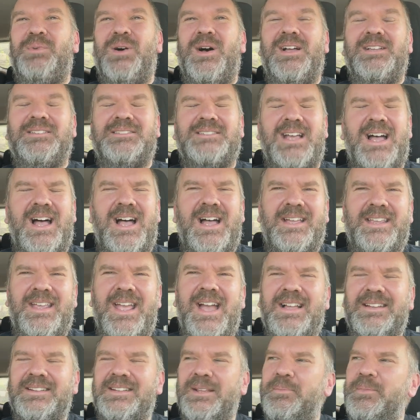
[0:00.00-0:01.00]
but uh,
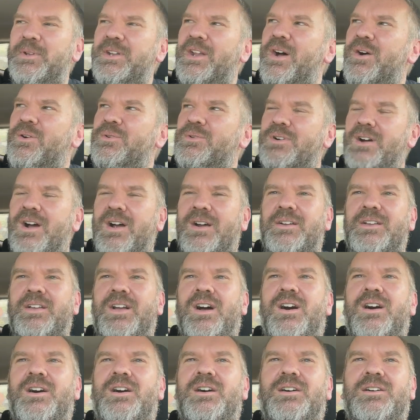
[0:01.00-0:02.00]
yeah, let me know. Are
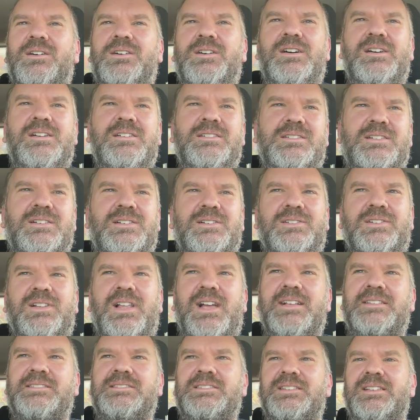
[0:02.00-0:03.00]
y'all
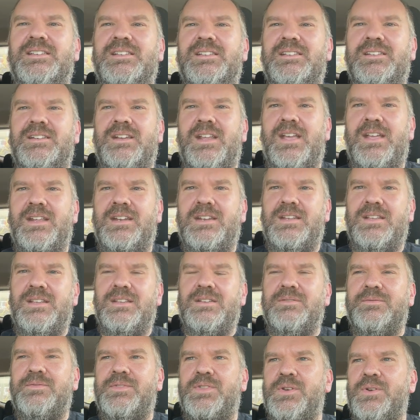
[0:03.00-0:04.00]
collecting any
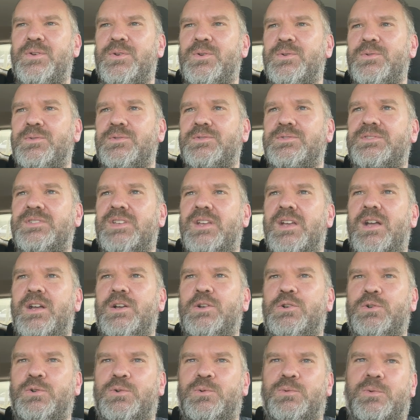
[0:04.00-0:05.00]
of those
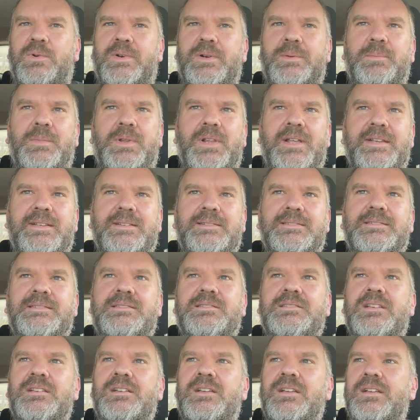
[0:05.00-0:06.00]

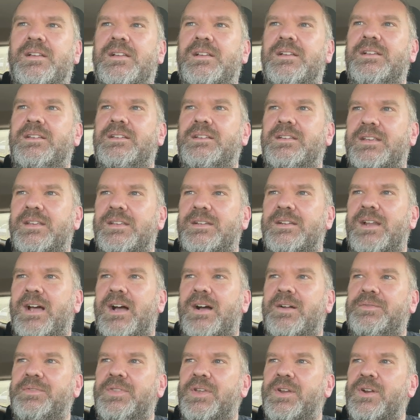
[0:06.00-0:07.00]
gremlins, getting
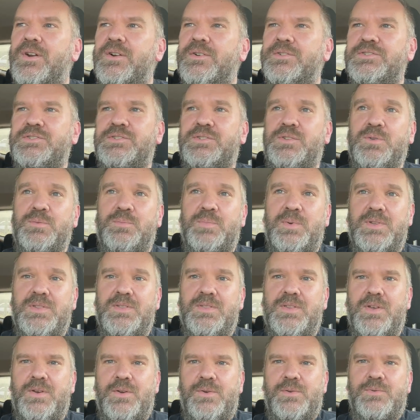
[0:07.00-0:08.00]
out there,
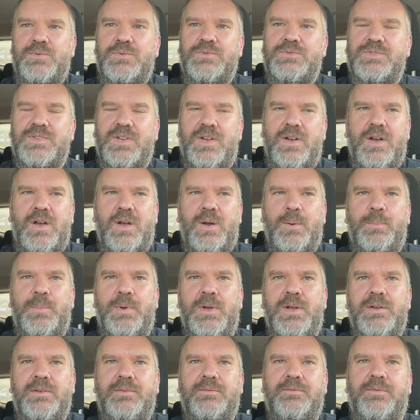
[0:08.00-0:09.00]
scooping those up
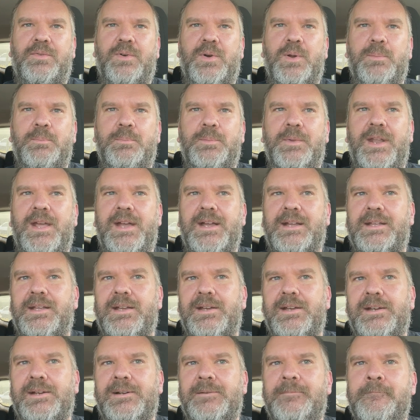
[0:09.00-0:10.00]
from
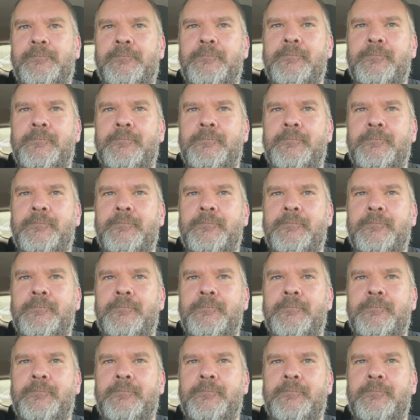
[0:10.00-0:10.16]
NECA.